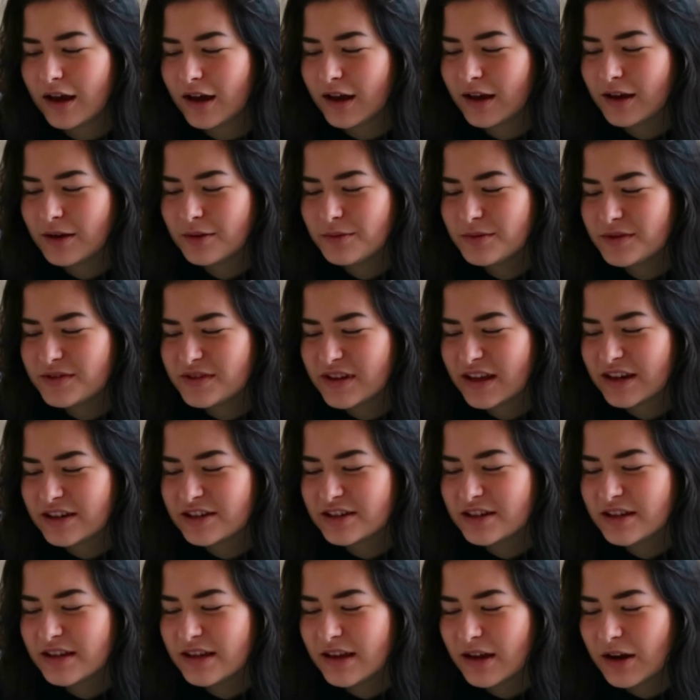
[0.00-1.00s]
I was
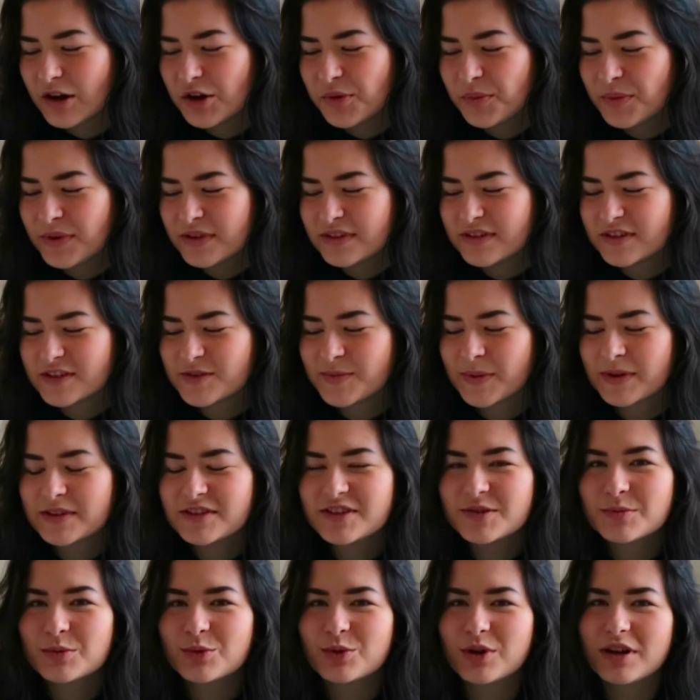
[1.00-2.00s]
actually hoping to spend
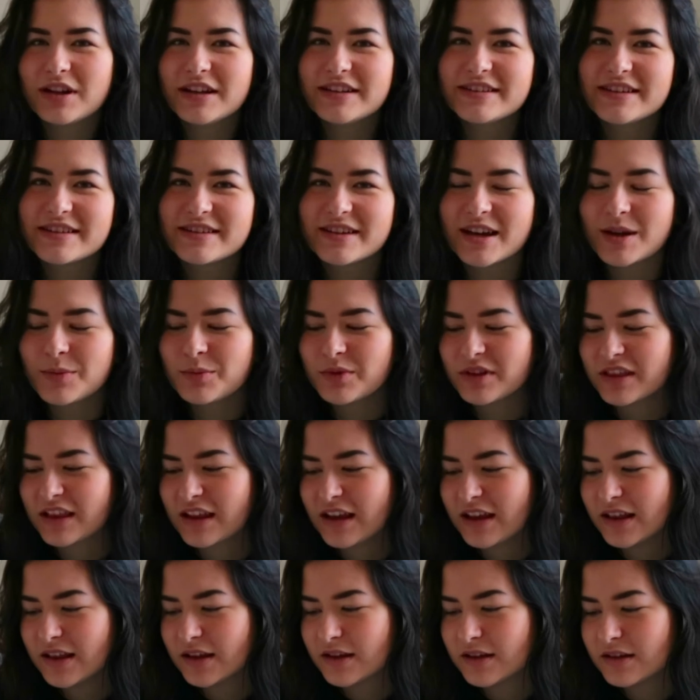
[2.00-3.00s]
some quality time with
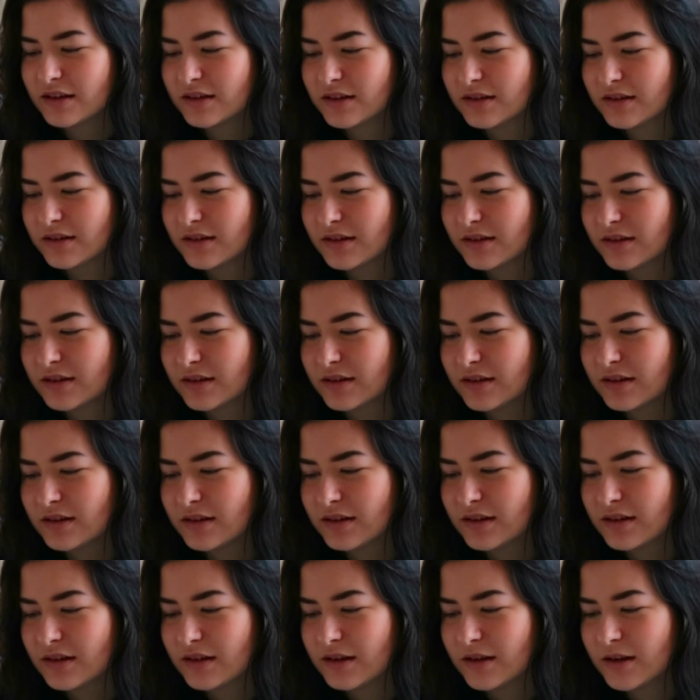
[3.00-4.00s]
Layla.
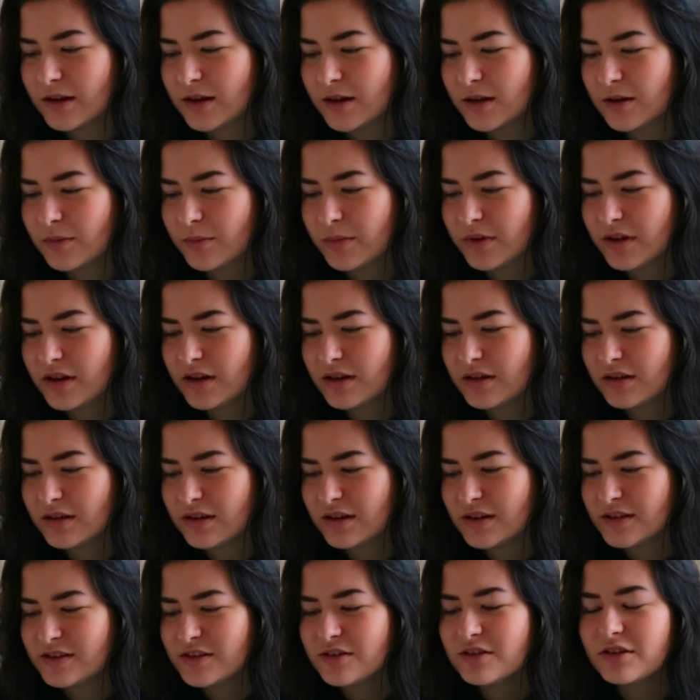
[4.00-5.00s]
But
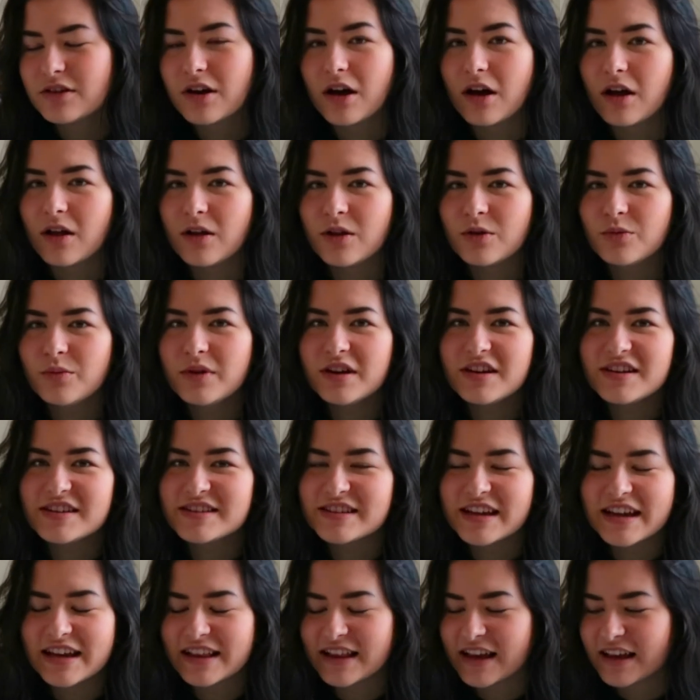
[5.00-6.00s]
it's her call. What do you
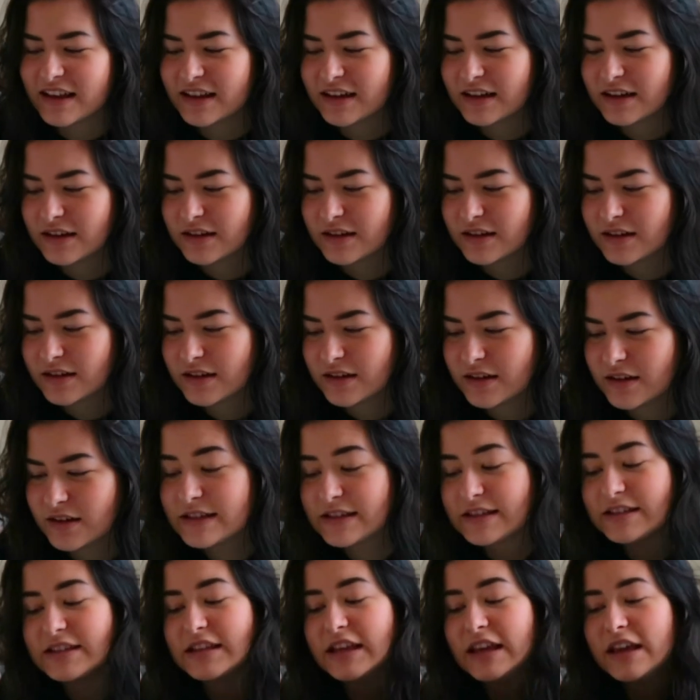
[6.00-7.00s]
say, Layla?
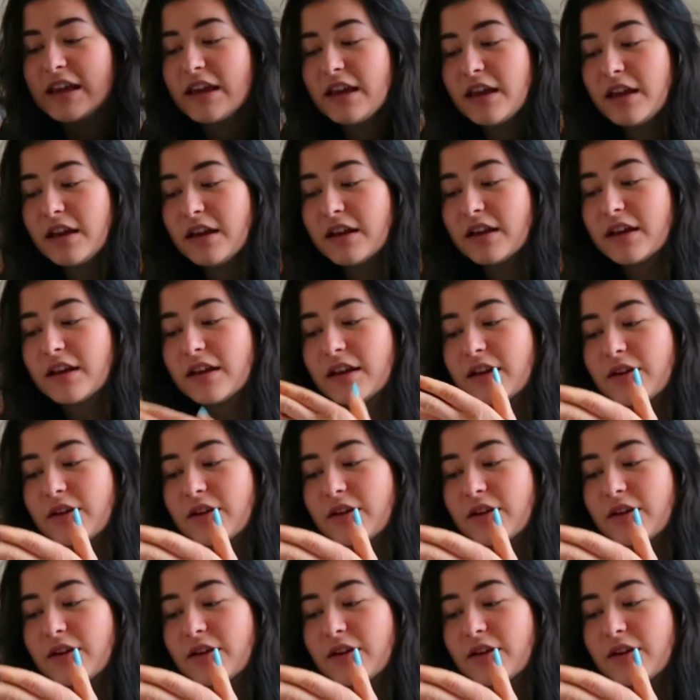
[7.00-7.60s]
See?